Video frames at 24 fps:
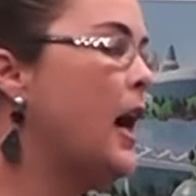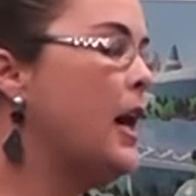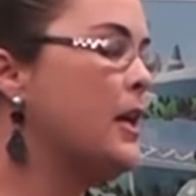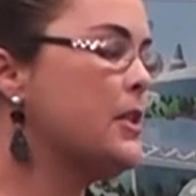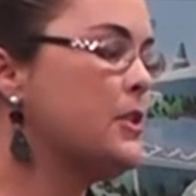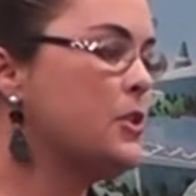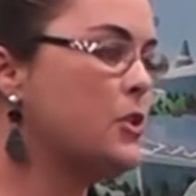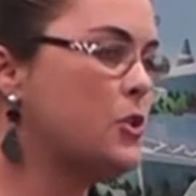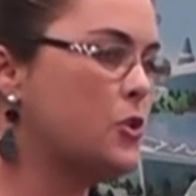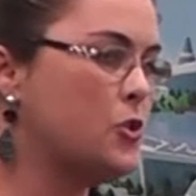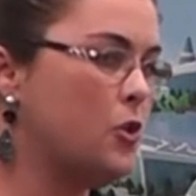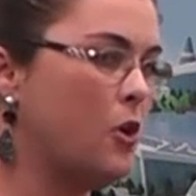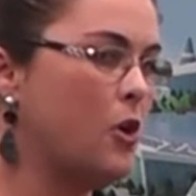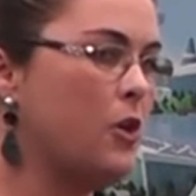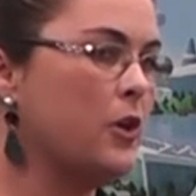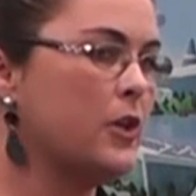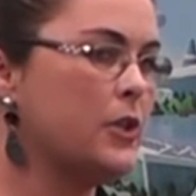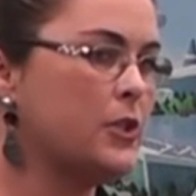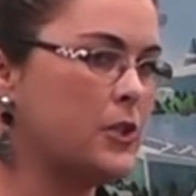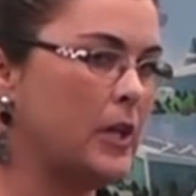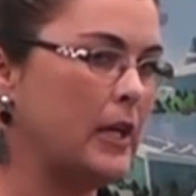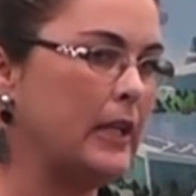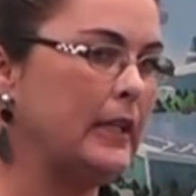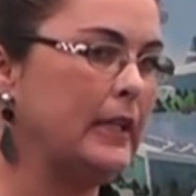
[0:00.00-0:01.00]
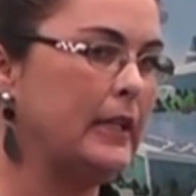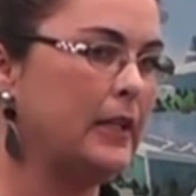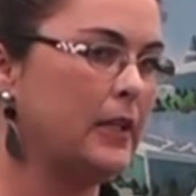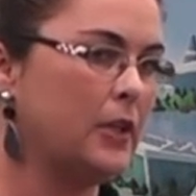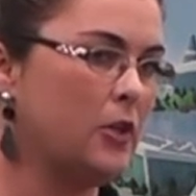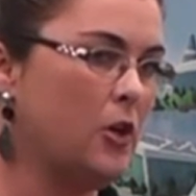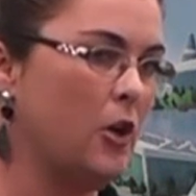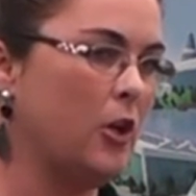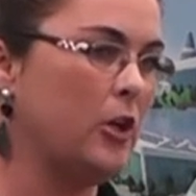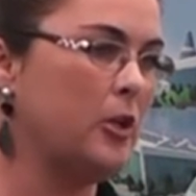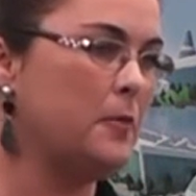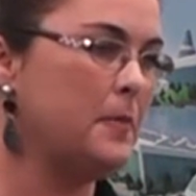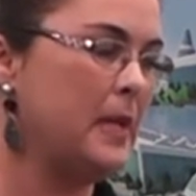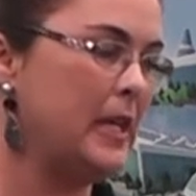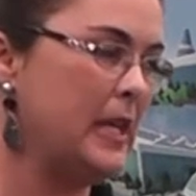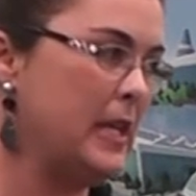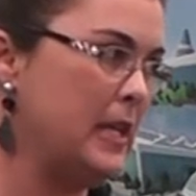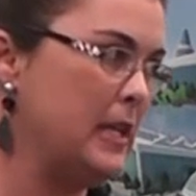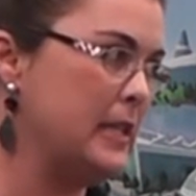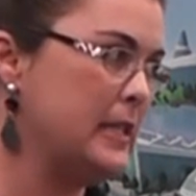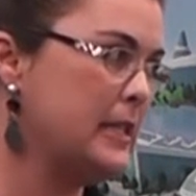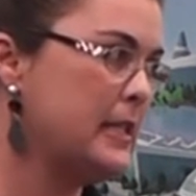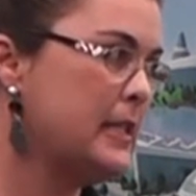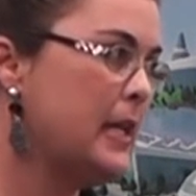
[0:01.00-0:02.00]
a strong Australian economy
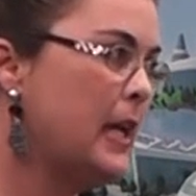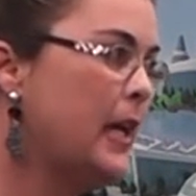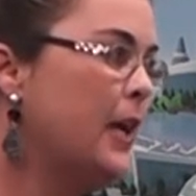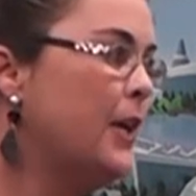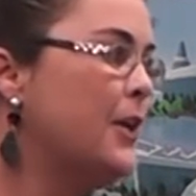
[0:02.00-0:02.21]
is.